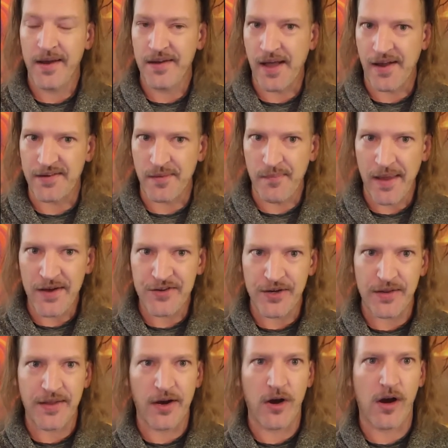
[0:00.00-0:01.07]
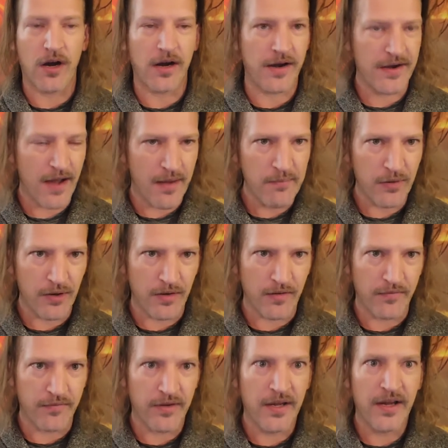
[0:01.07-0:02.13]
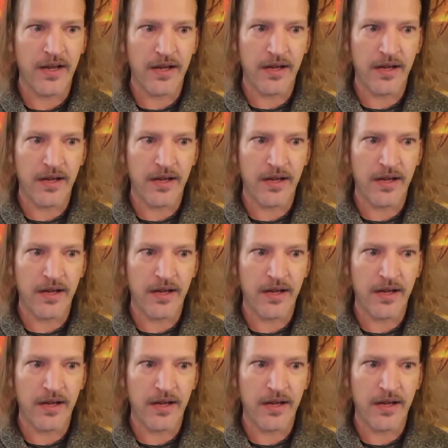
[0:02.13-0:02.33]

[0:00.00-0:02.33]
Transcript: Not to mention, there are a number of